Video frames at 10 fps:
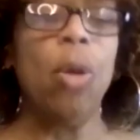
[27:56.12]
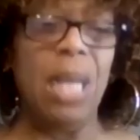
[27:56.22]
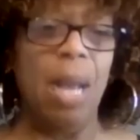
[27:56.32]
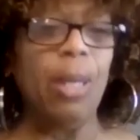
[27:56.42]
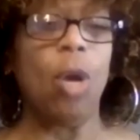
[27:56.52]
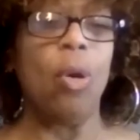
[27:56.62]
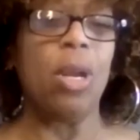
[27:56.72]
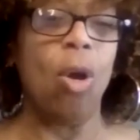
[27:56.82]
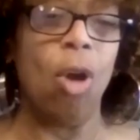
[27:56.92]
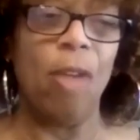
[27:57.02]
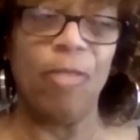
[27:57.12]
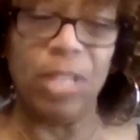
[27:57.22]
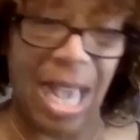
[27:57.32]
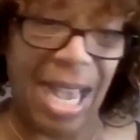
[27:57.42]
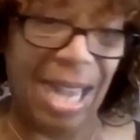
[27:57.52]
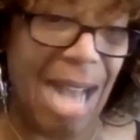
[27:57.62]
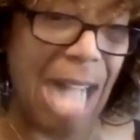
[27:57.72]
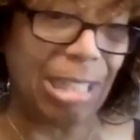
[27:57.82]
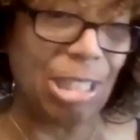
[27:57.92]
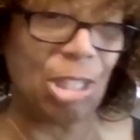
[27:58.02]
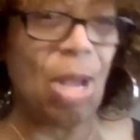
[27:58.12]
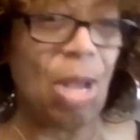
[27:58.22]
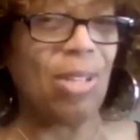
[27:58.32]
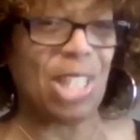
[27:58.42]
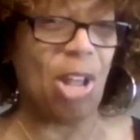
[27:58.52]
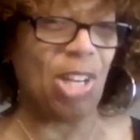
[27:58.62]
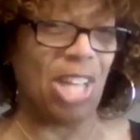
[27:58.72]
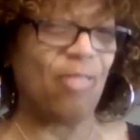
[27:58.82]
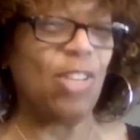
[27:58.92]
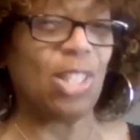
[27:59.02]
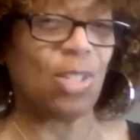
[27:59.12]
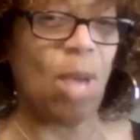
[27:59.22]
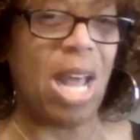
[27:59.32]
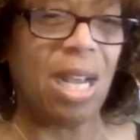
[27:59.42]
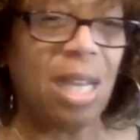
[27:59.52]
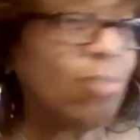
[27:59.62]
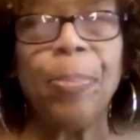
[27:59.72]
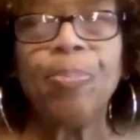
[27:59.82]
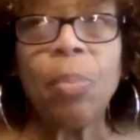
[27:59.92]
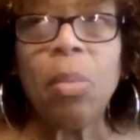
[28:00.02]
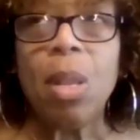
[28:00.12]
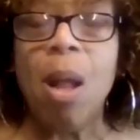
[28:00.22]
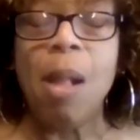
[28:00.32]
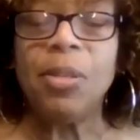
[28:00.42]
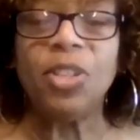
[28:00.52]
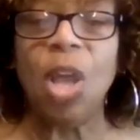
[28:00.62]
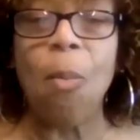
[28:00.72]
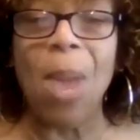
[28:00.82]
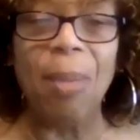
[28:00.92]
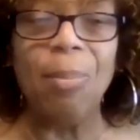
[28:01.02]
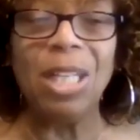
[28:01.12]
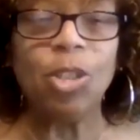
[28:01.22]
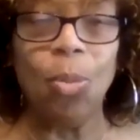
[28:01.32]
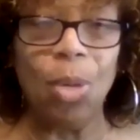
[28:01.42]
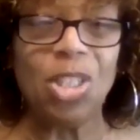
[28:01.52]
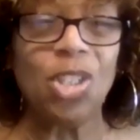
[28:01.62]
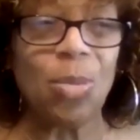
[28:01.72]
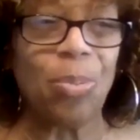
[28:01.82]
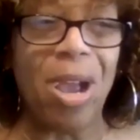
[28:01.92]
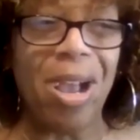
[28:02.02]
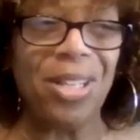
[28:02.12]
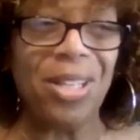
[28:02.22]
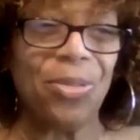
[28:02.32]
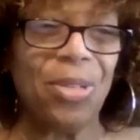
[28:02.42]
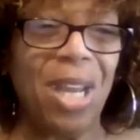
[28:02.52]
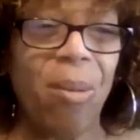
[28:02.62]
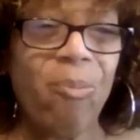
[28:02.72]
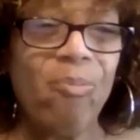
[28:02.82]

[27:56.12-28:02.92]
me, I'm gonna go in her office, hey, Dr. So-and-so, love your sweater. So my mentor wasn't surprised, right?